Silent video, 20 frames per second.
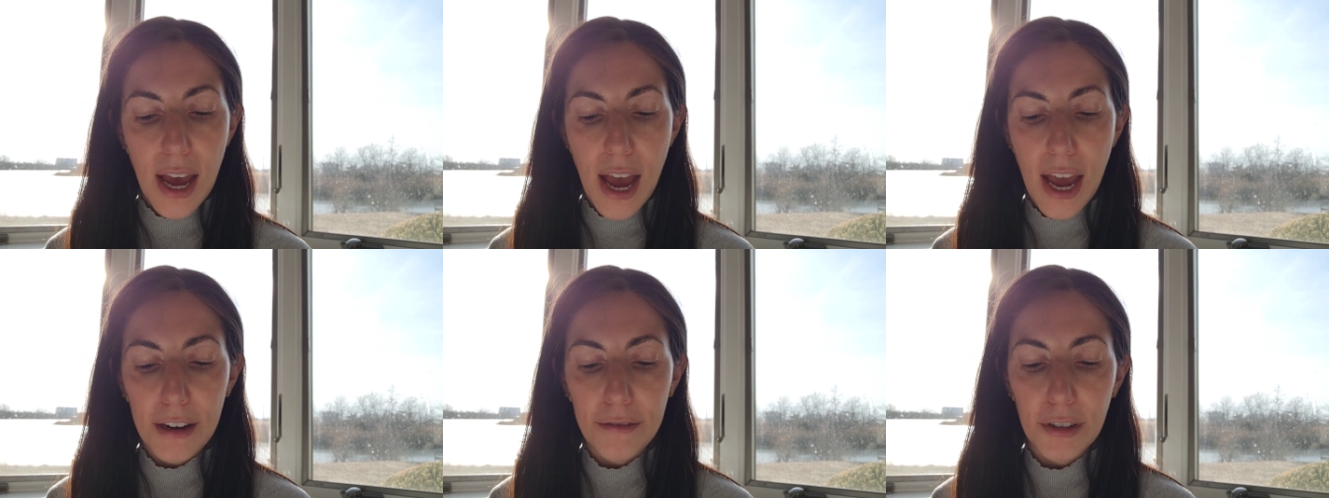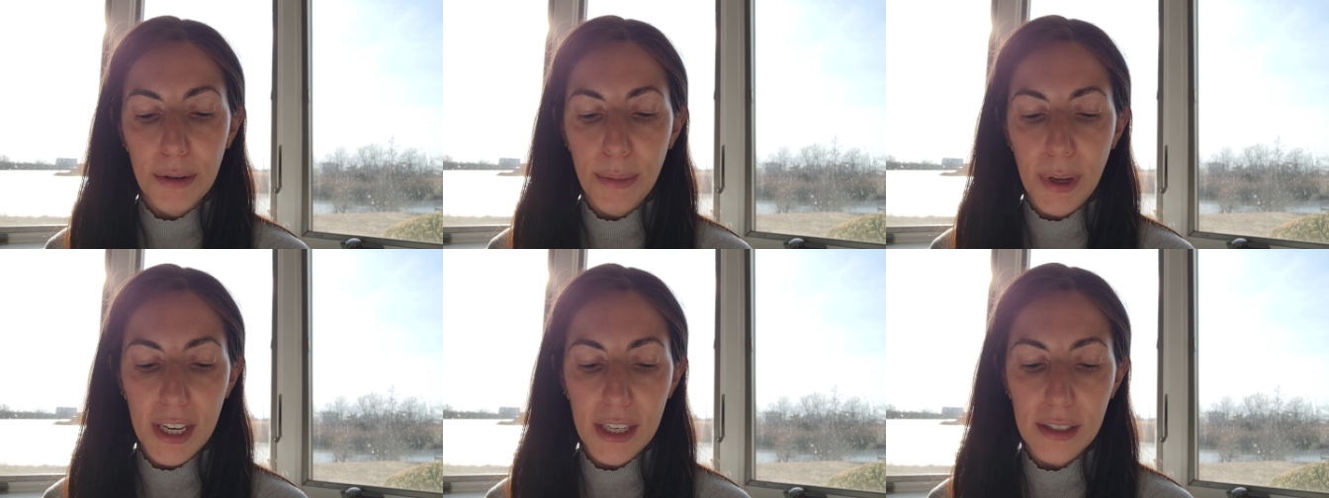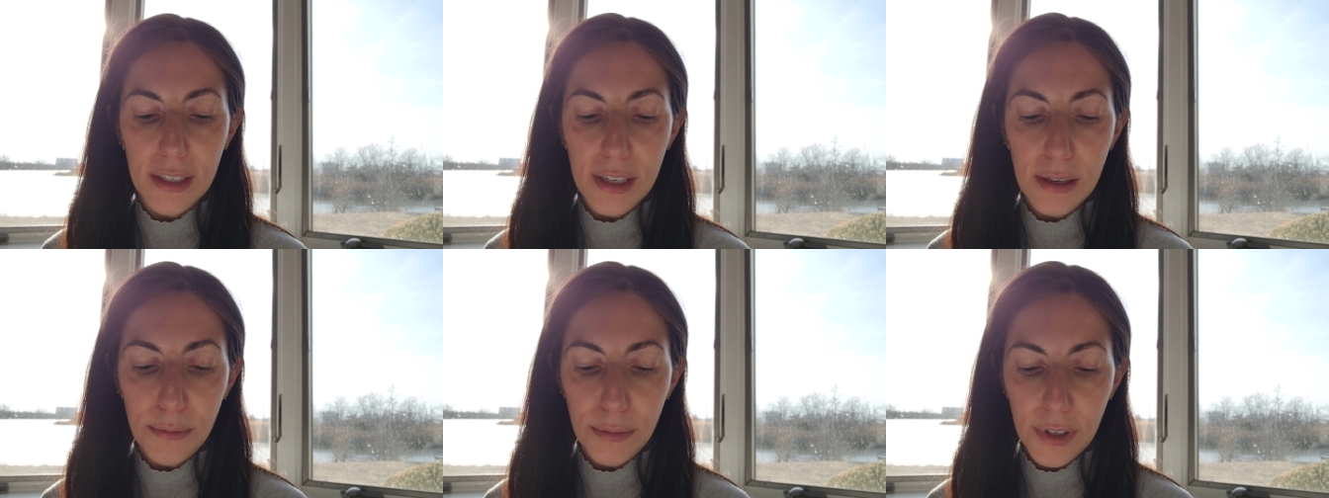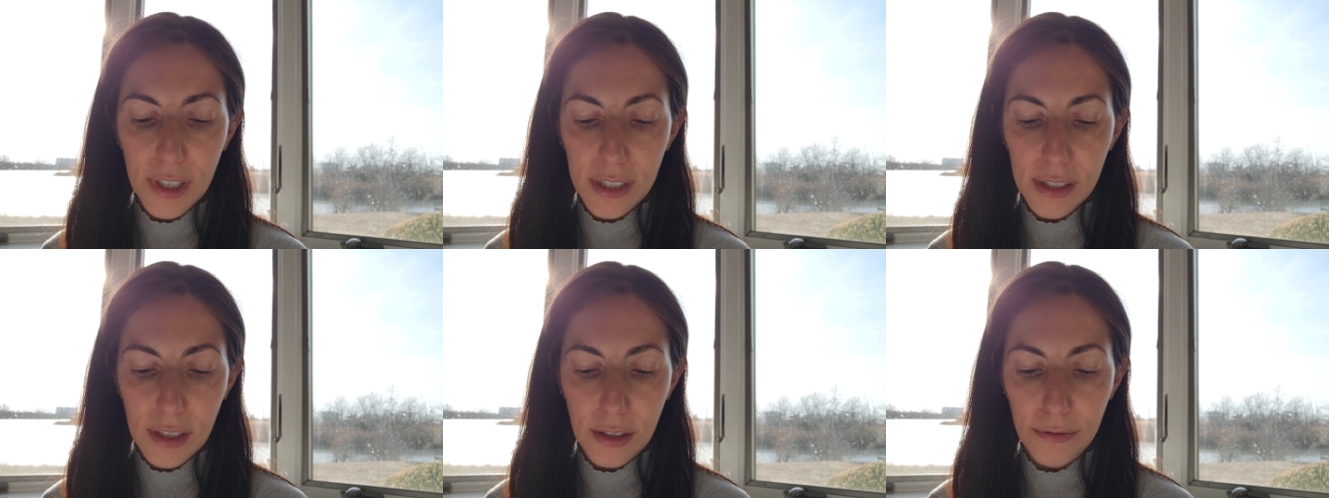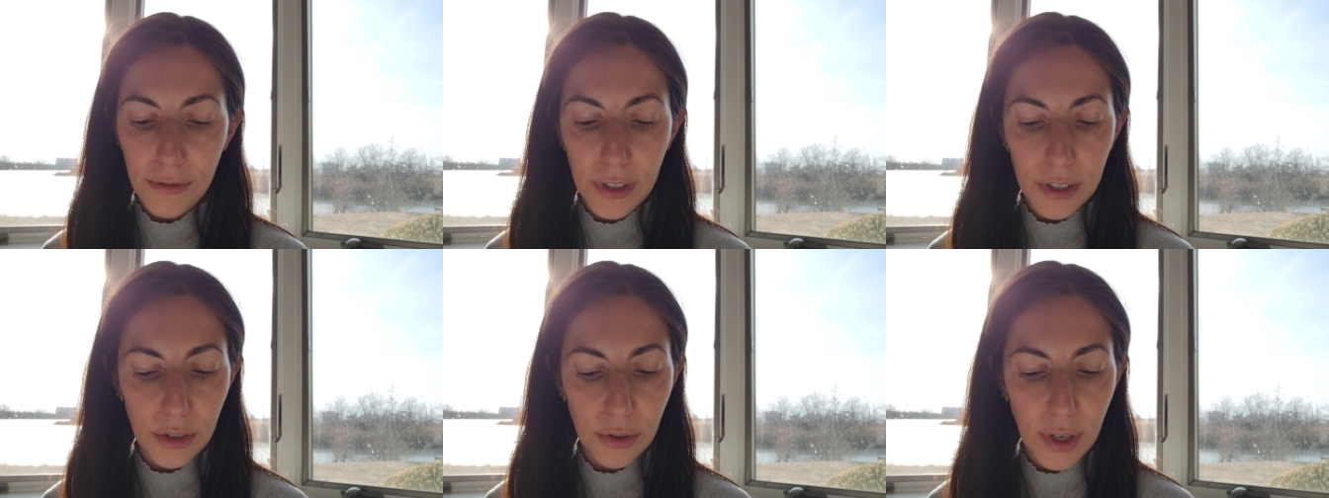I remained in prison
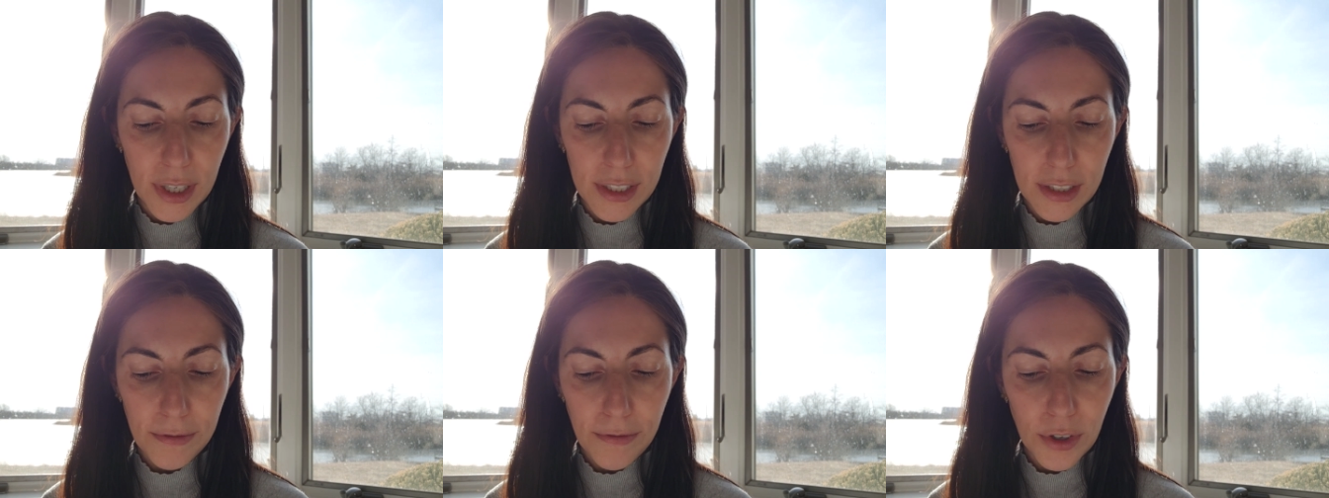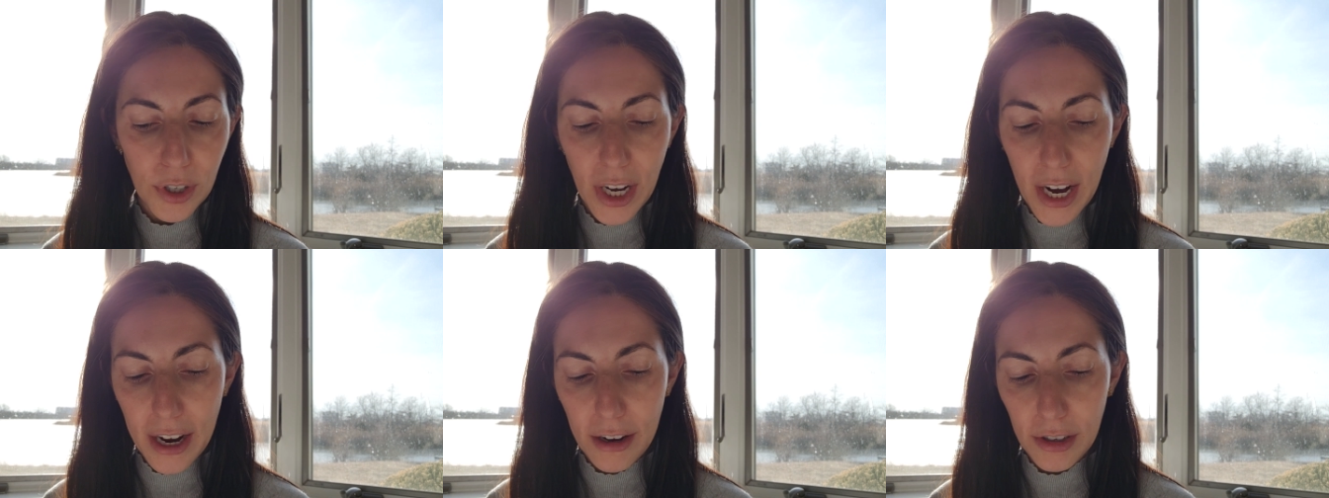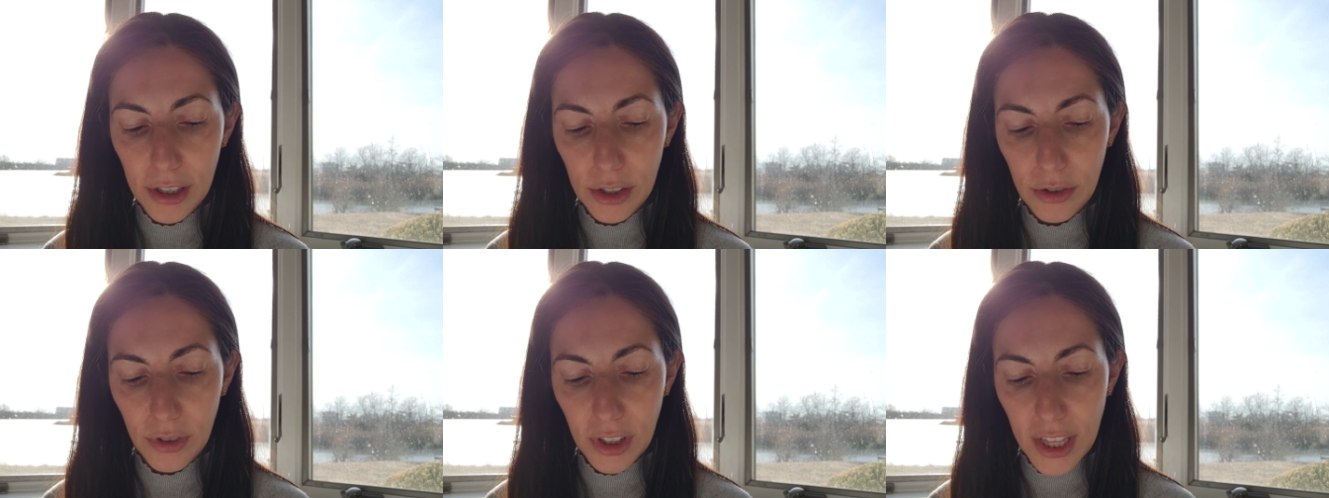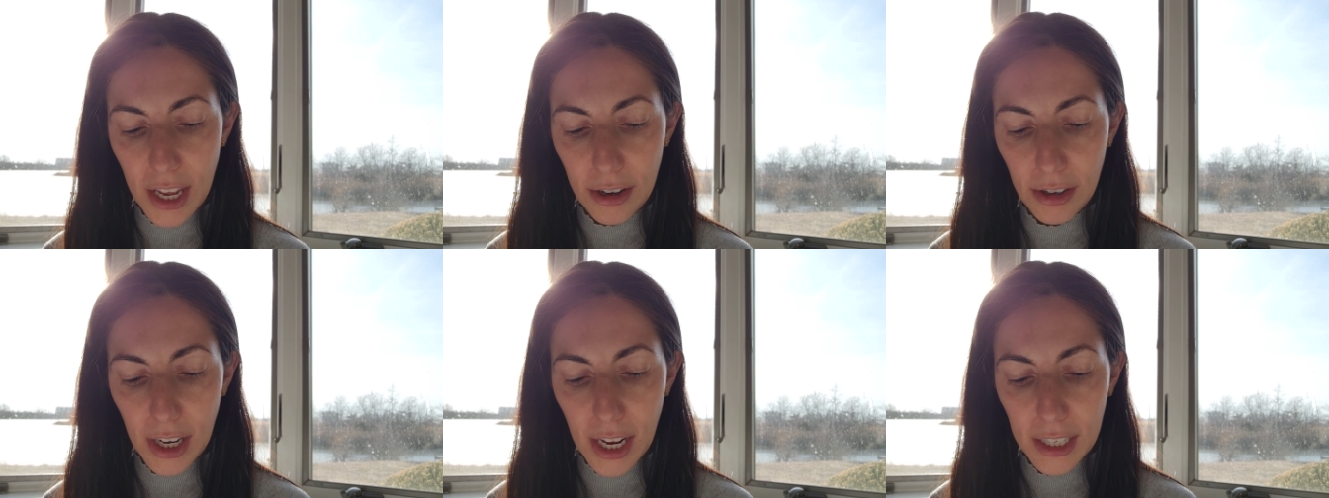for 24 hours without